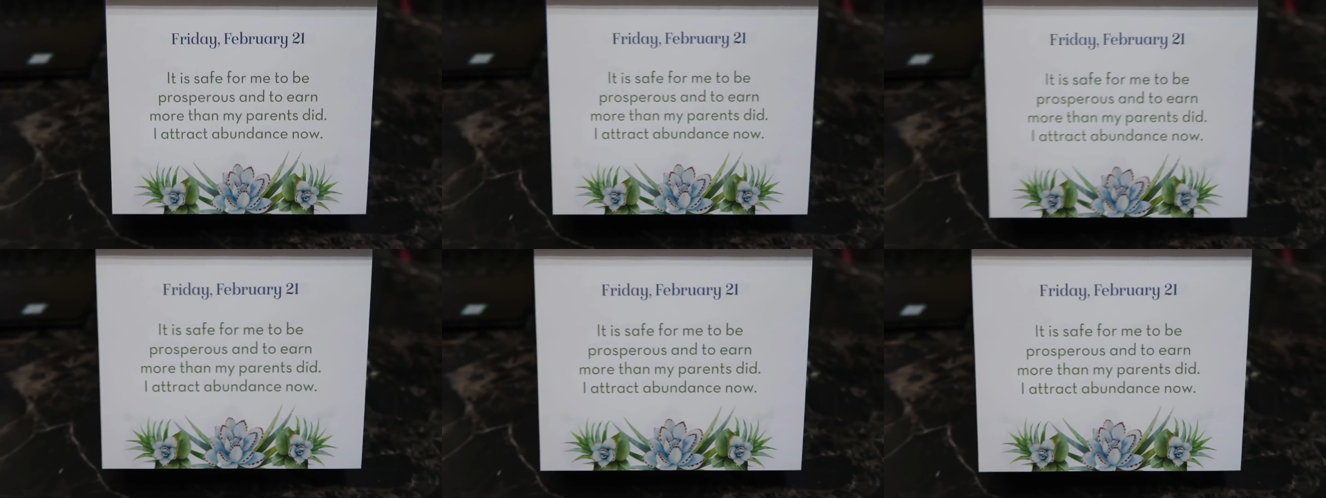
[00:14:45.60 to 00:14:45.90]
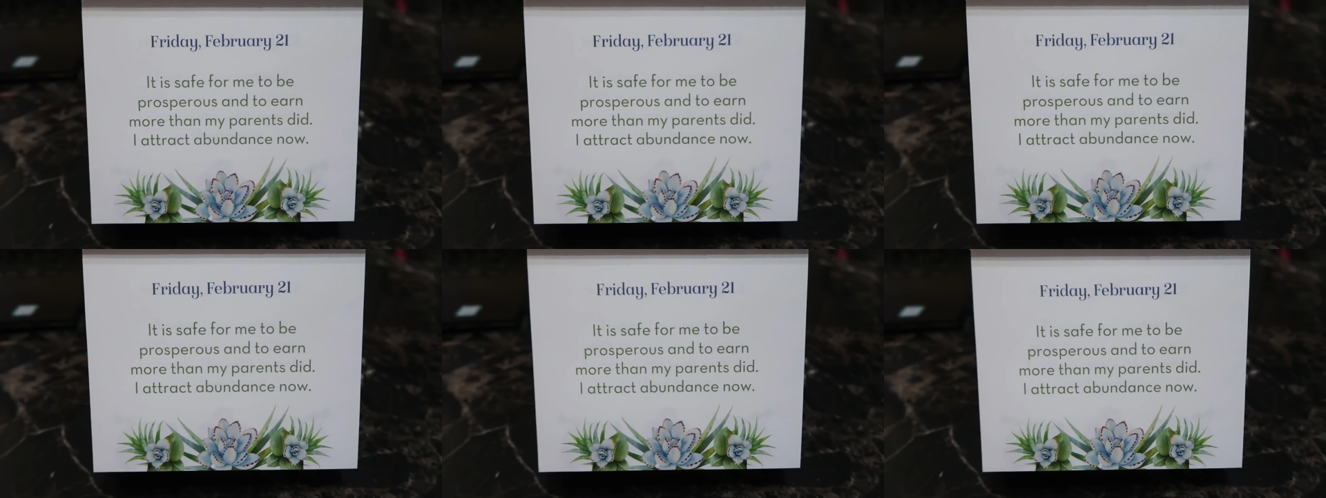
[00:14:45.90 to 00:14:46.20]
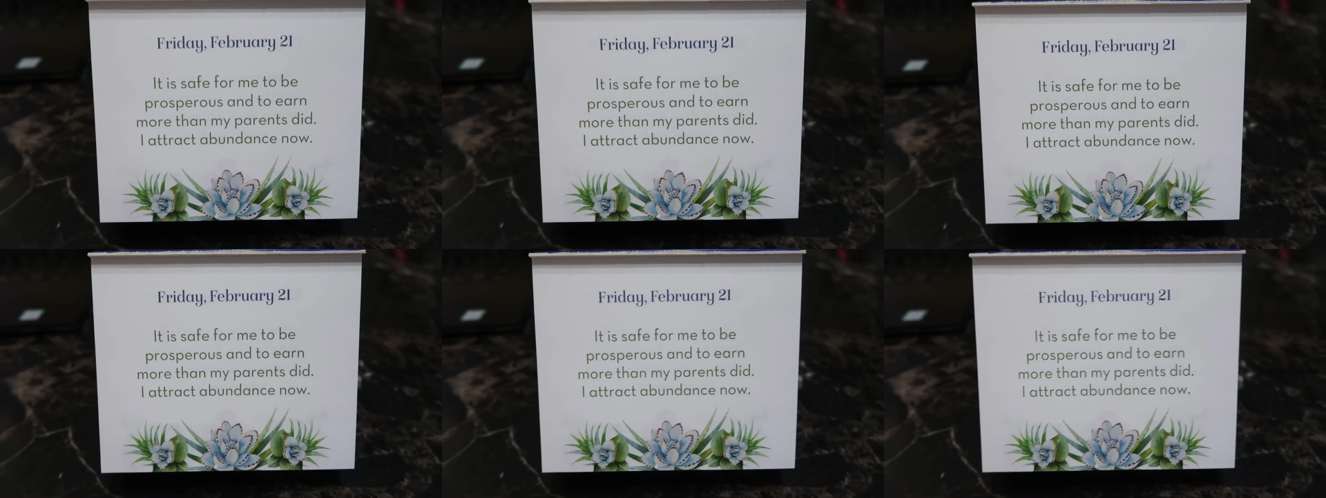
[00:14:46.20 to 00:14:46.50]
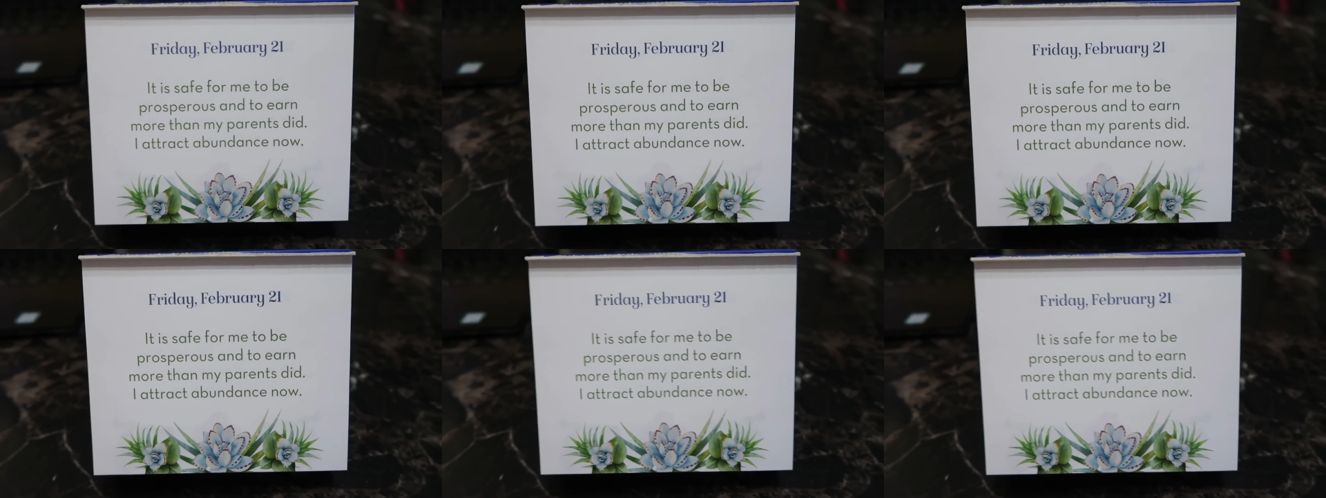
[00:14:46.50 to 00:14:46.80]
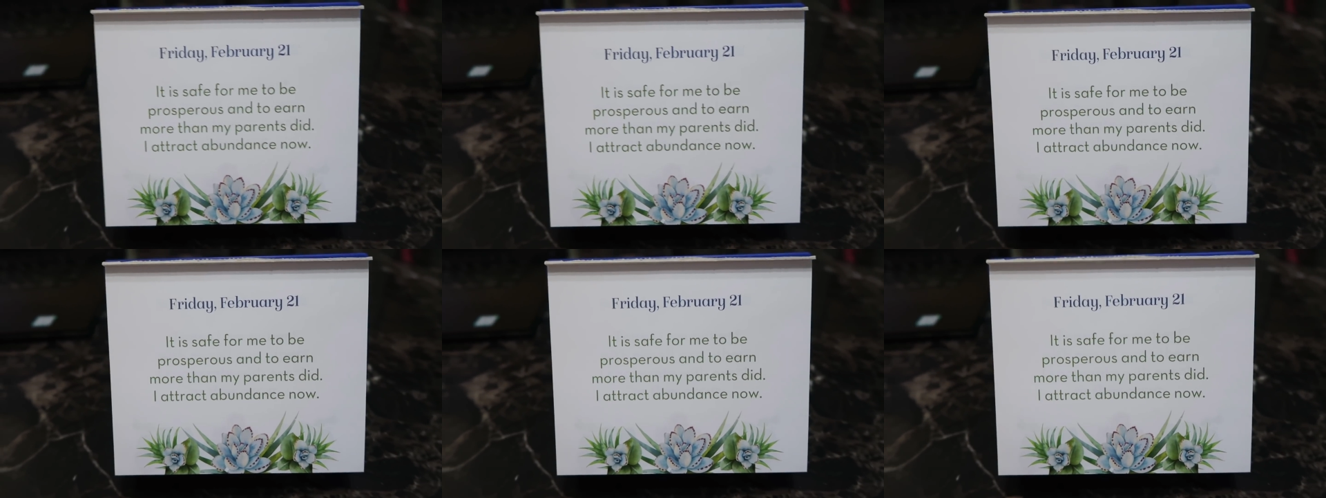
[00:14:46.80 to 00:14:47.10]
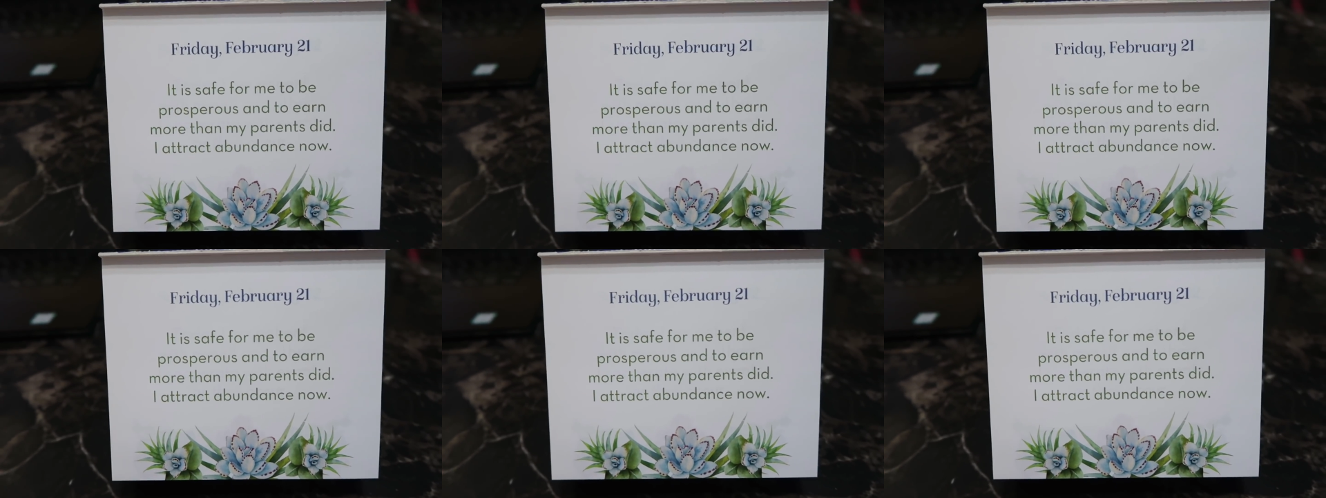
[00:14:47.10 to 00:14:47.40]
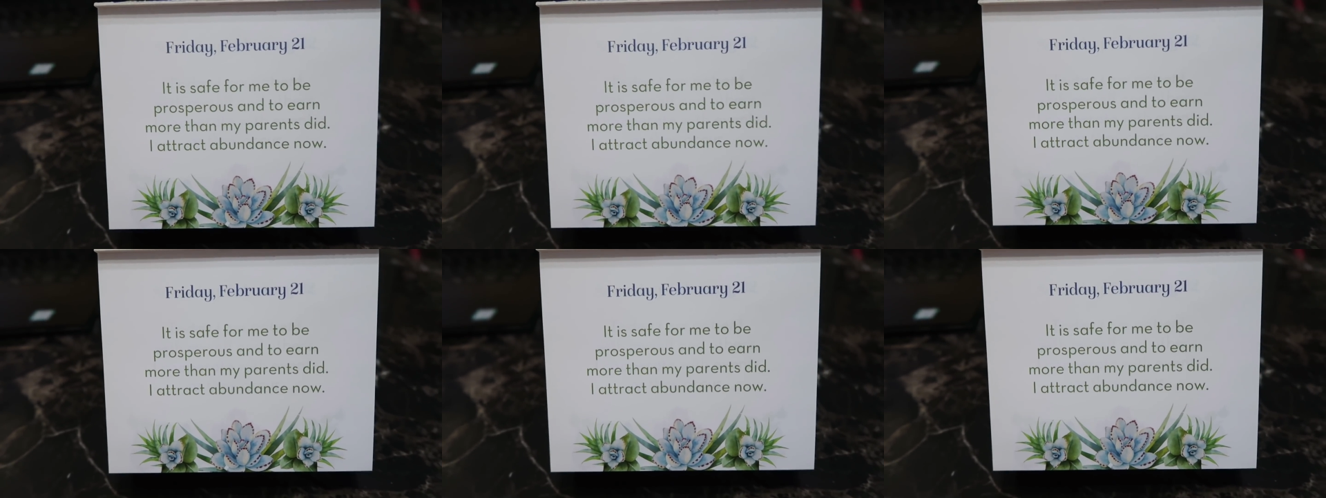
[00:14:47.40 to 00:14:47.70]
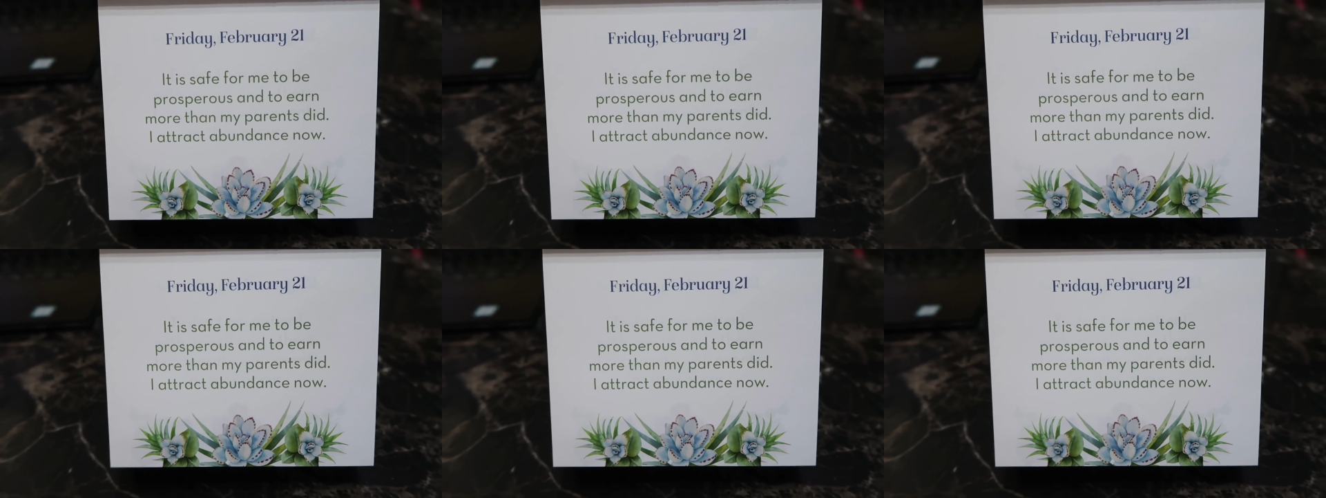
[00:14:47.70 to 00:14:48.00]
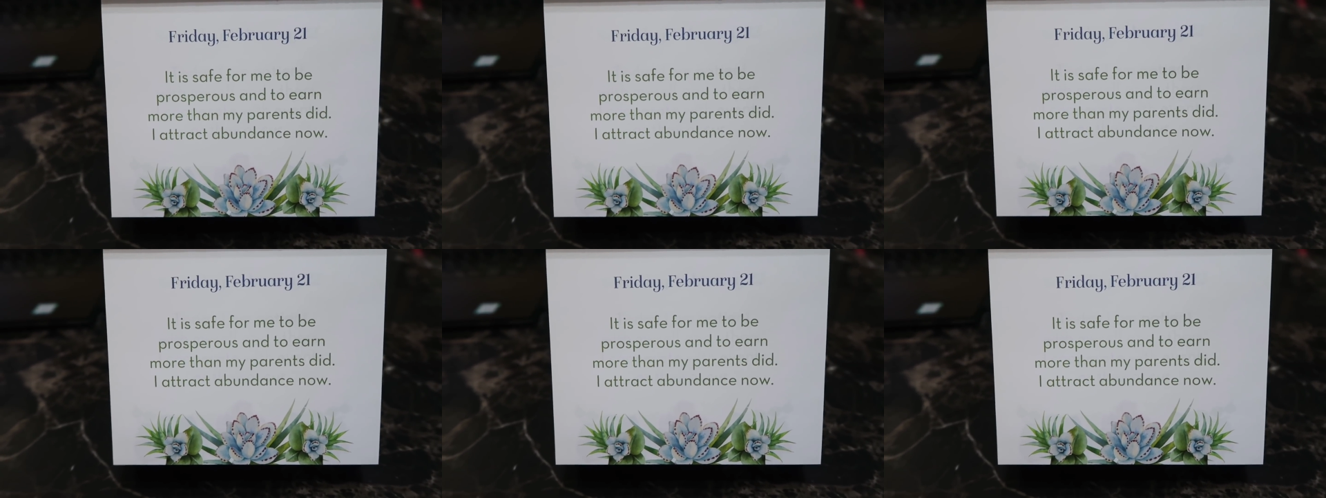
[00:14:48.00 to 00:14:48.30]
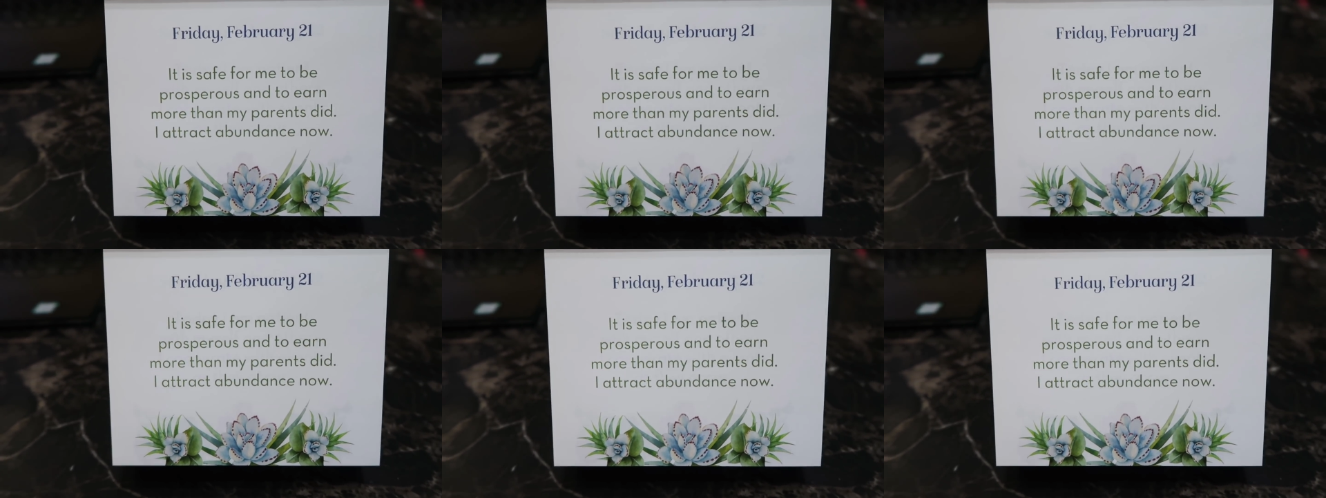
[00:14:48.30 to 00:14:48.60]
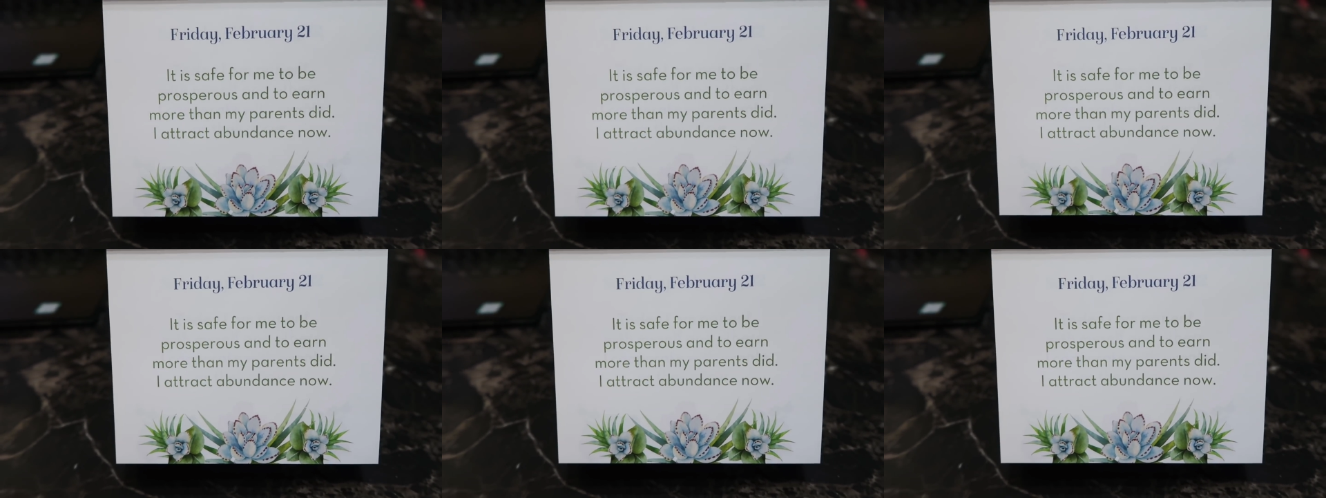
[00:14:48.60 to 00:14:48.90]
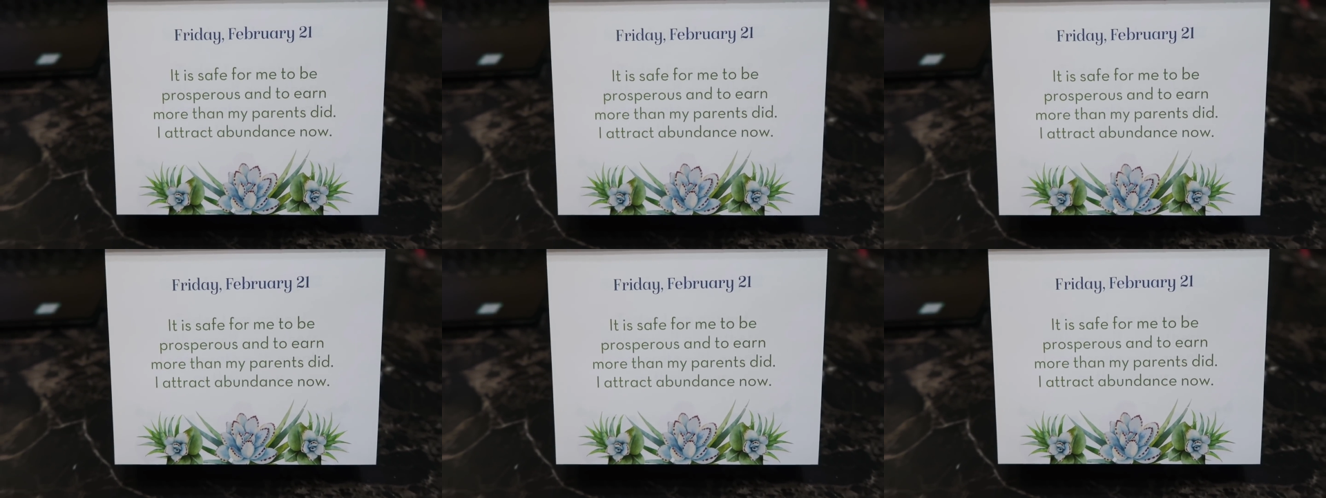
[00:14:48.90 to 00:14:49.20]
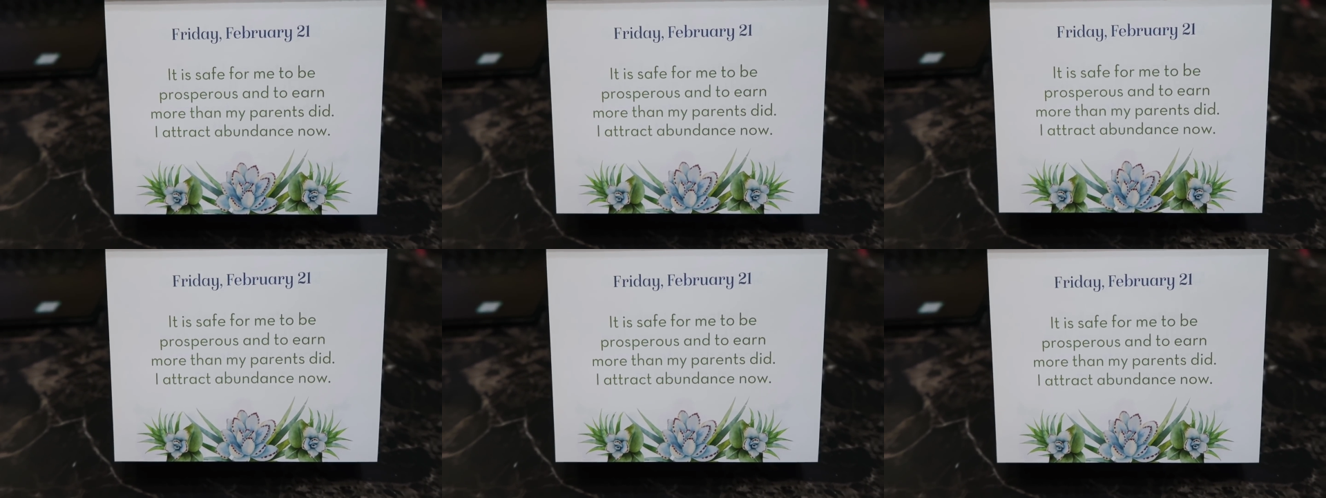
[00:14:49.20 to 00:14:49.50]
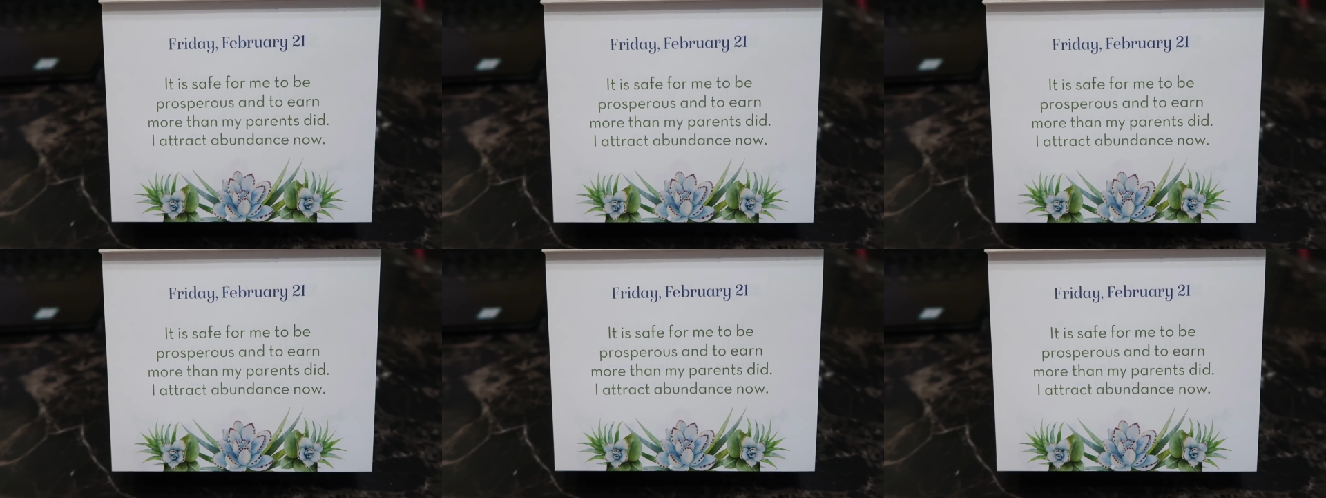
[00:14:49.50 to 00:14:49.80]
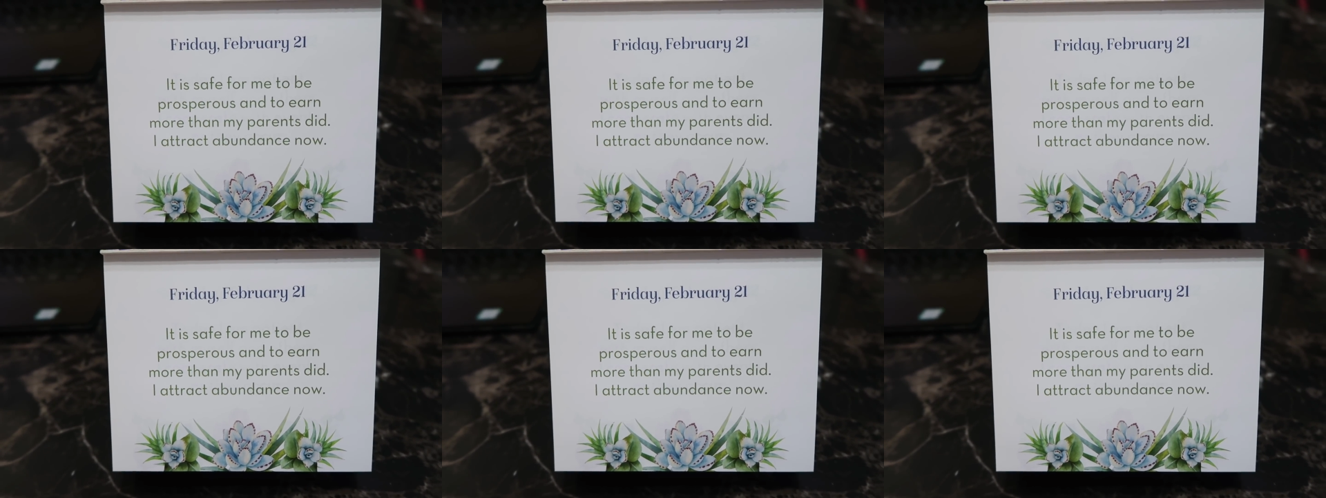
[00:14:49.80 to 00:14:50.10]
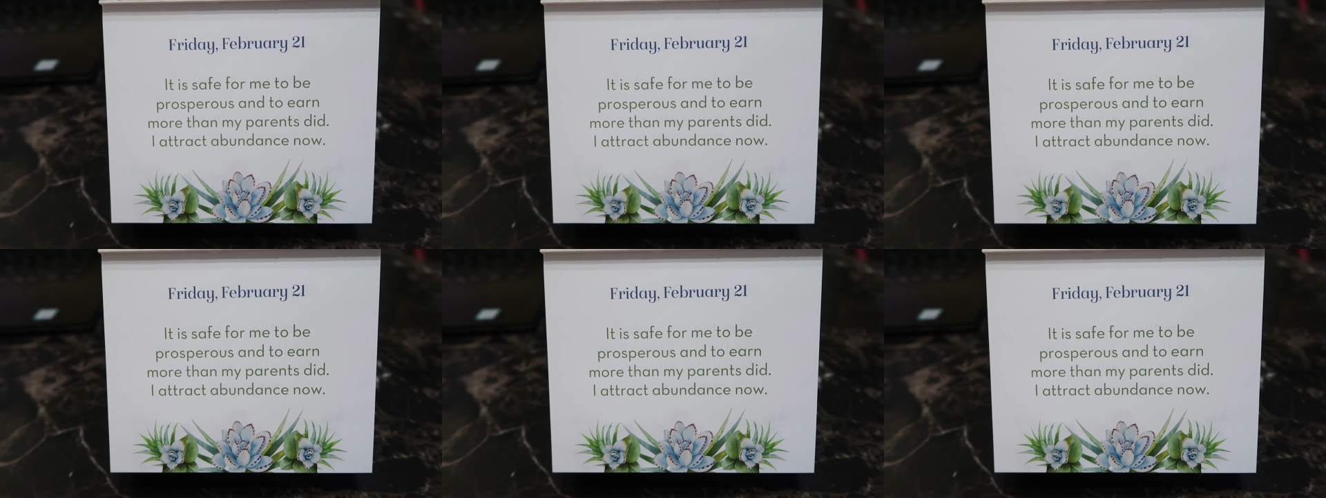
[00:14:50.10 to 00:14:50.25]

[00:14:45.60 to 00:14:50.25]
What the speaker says: Nobody's mouth can be seen.